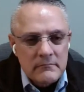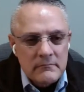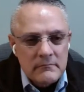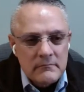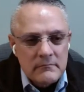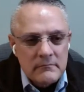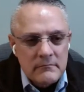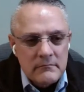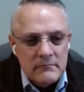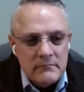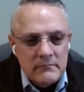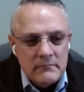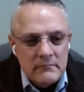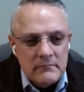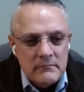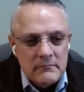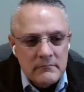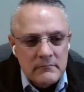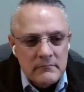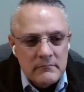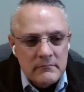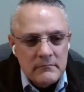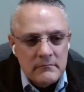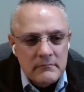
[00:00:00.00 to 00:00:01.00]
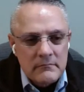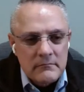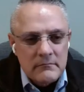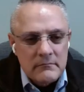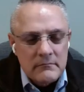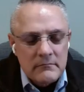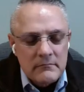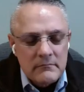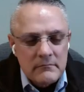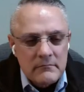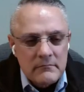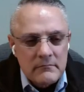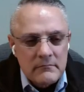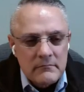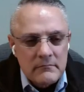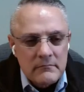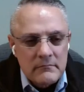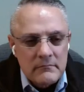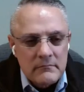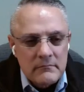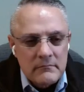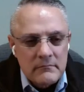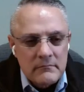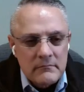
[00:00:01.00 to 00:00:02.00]

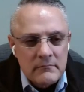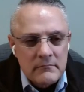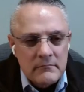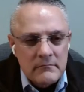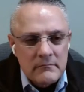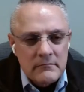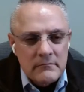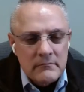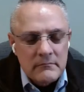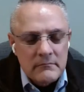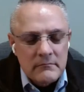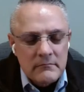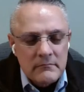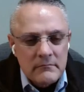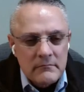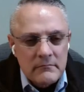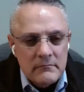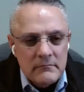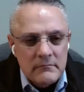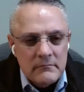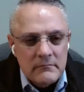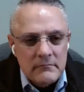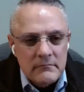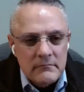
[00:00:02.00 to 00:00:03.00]
This person isn't speaking.